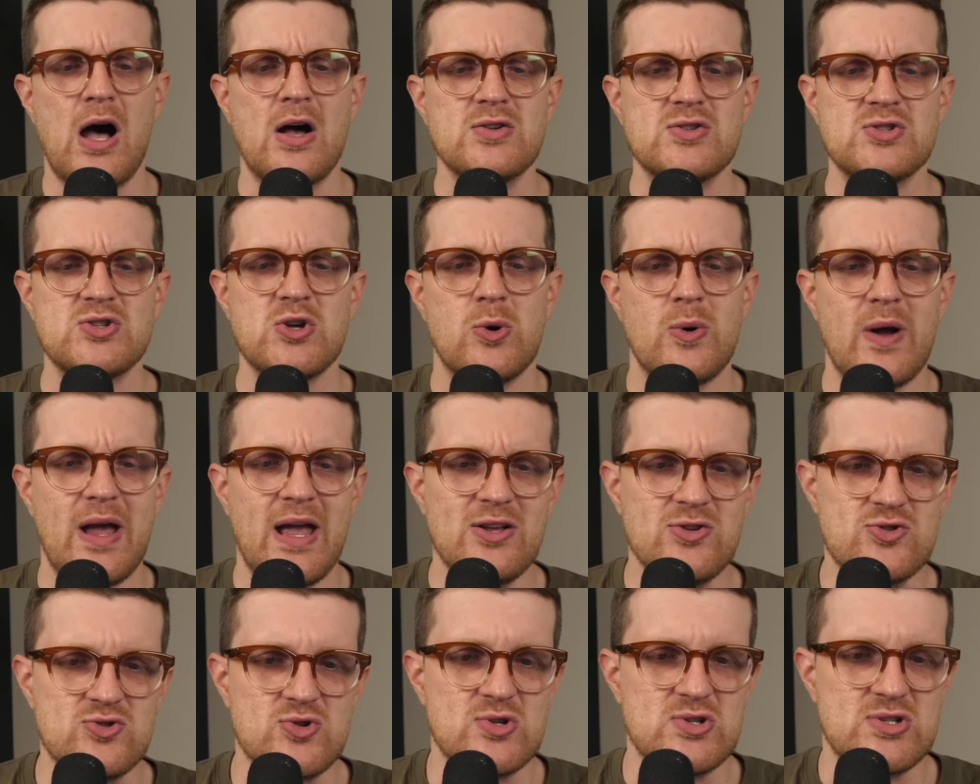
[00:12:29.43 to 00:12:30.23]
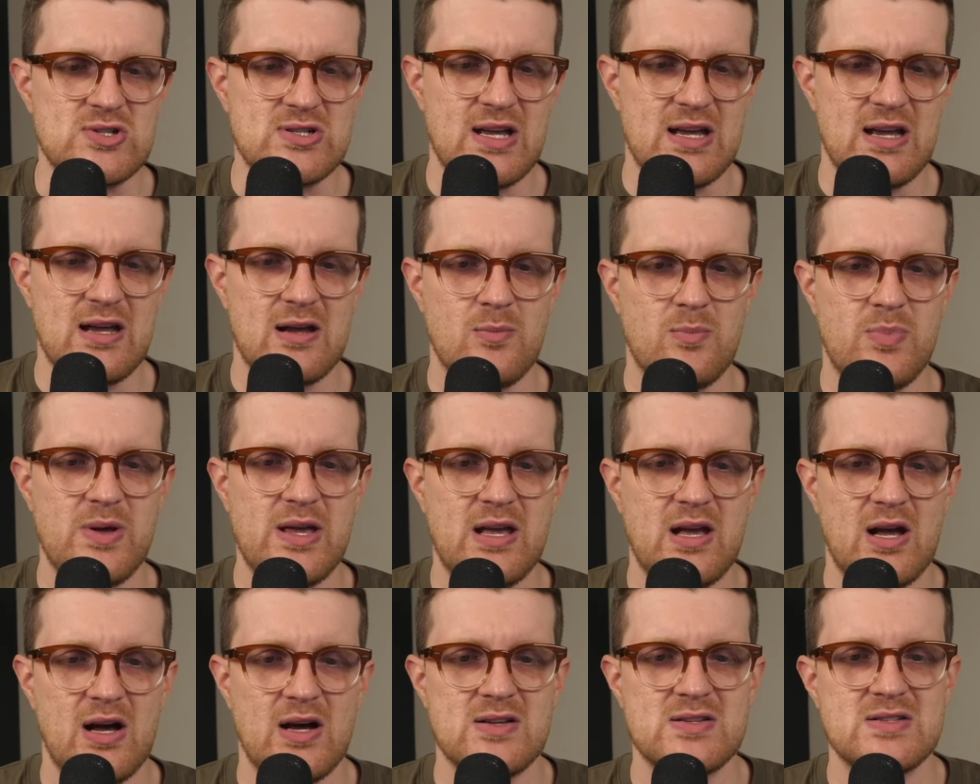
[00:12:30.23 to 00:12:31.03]
So interesting,
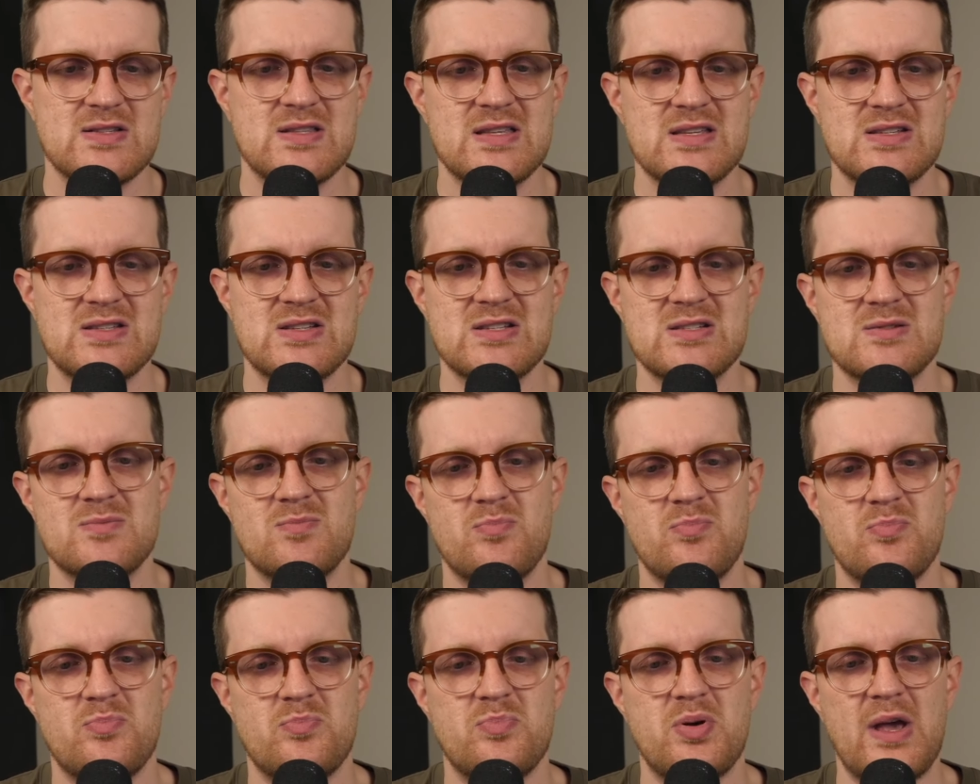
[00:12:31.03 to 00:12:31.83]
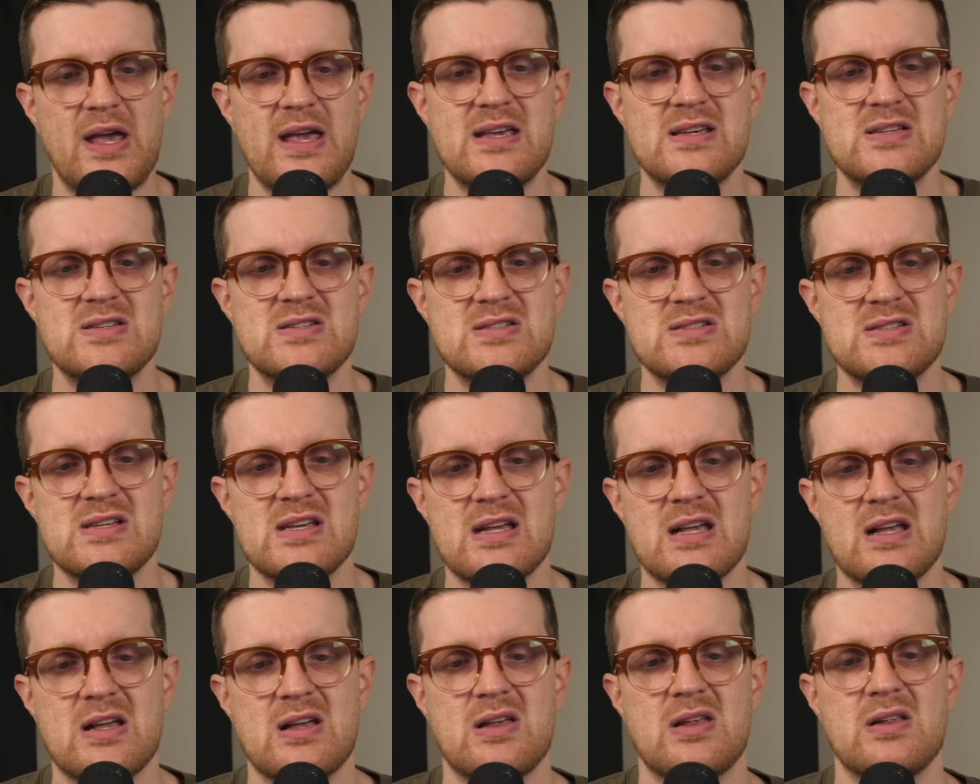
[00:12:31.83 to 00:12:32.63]
because this is
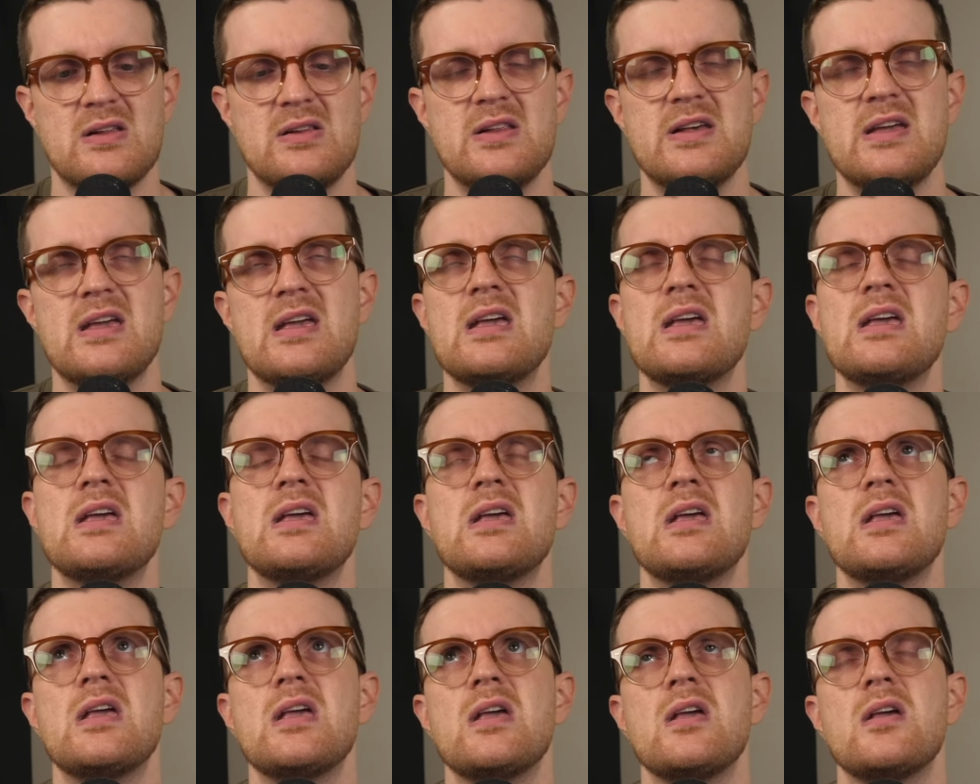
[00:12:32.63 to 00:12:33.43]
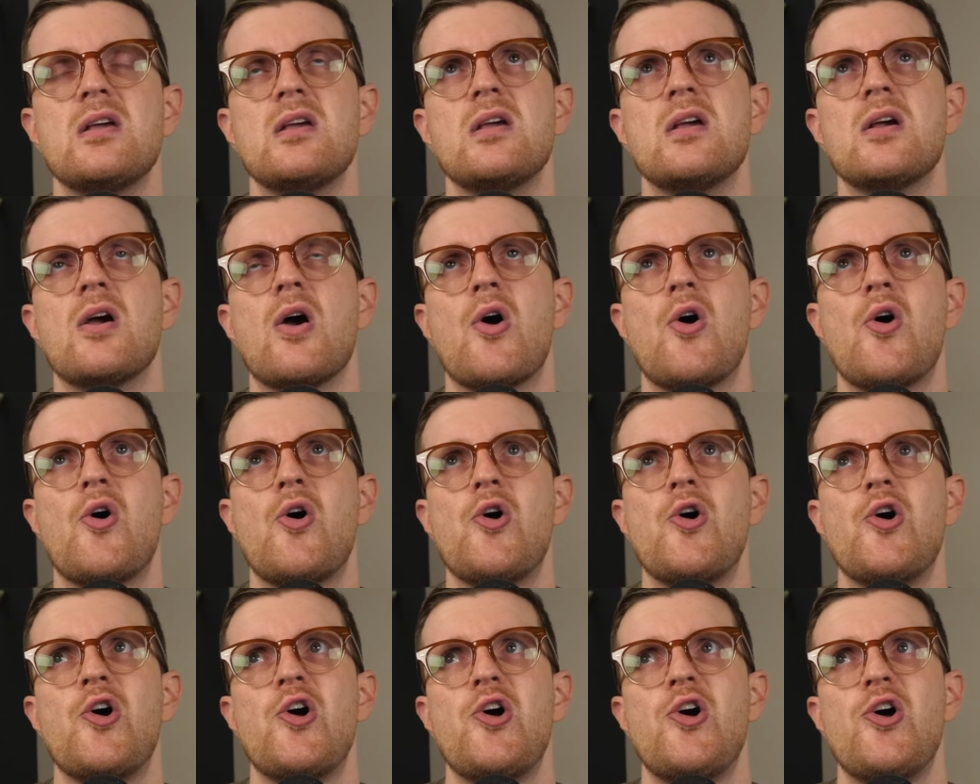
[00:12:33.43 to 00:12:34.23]
basically
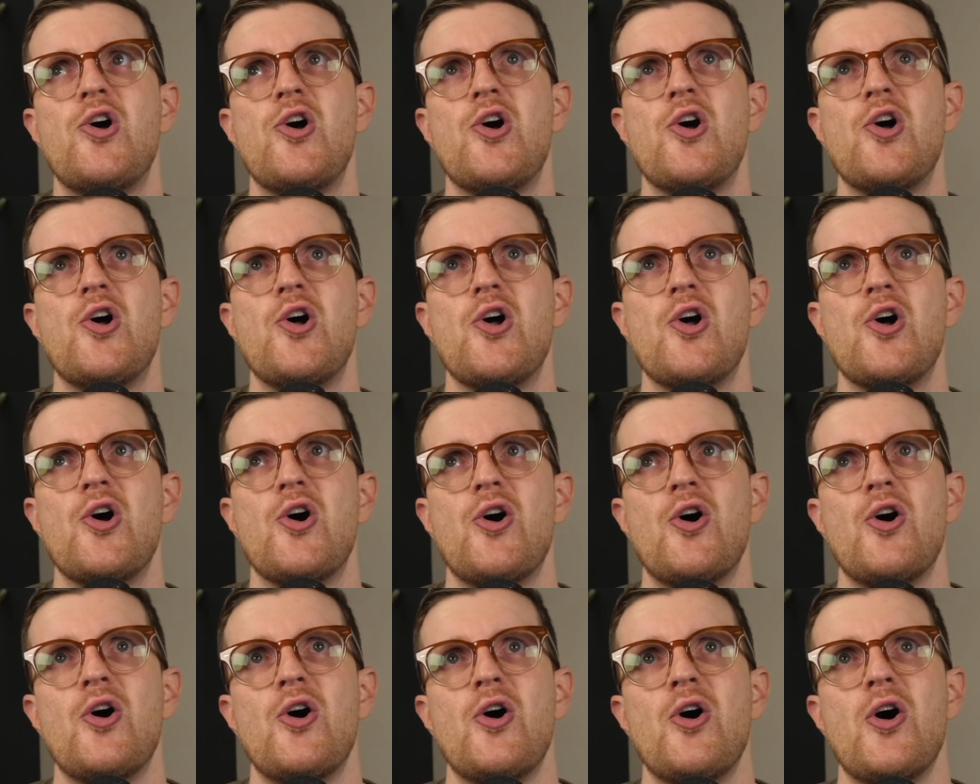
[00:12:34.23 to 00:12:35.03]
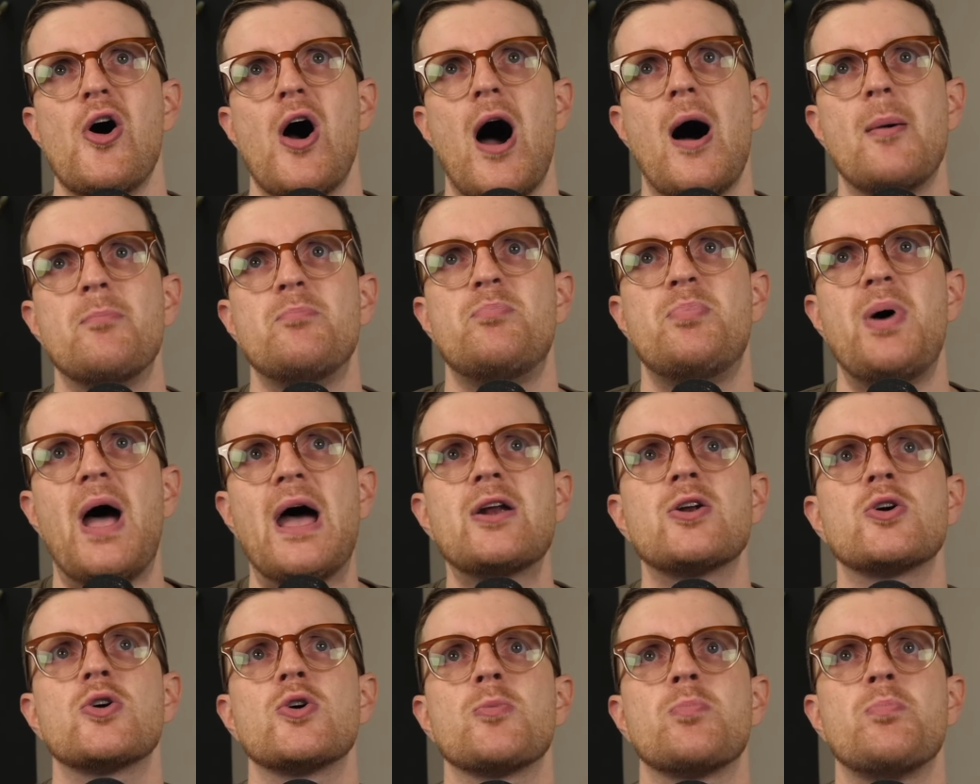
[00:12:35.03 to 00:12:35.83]
a
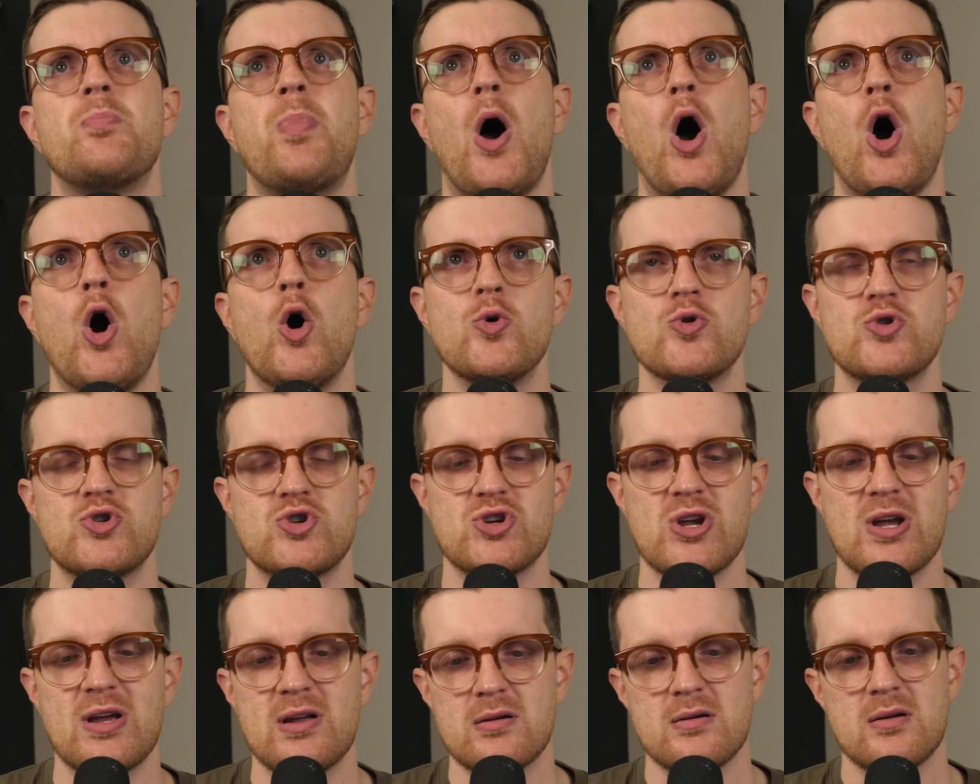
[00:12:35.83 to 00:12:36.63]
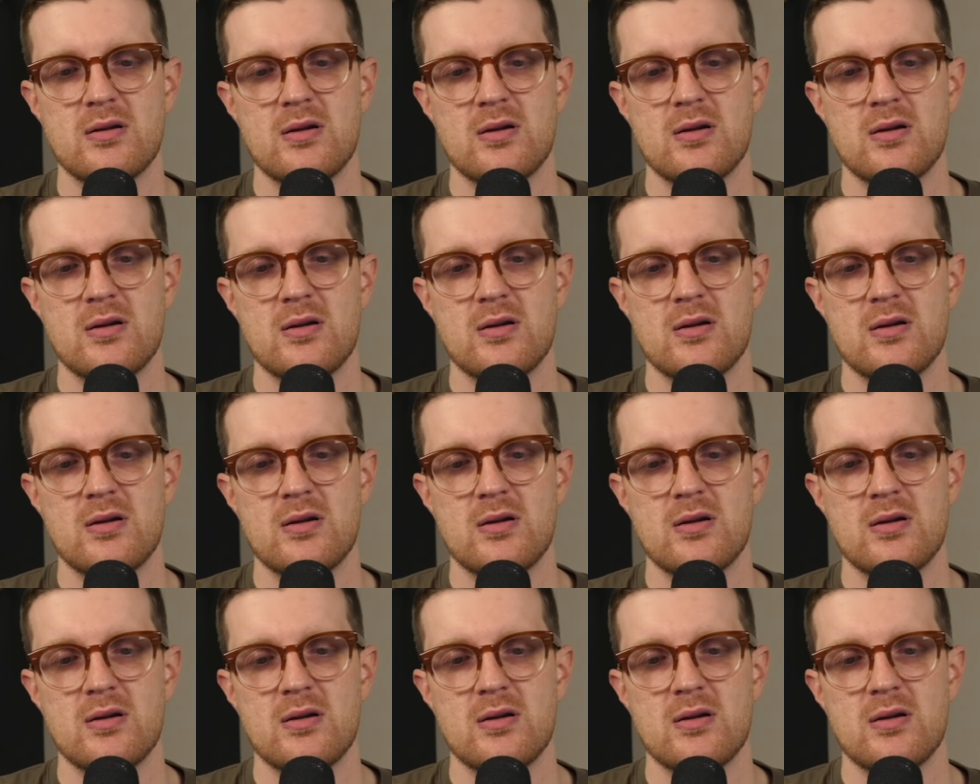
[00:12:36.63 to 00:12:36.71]
better potion,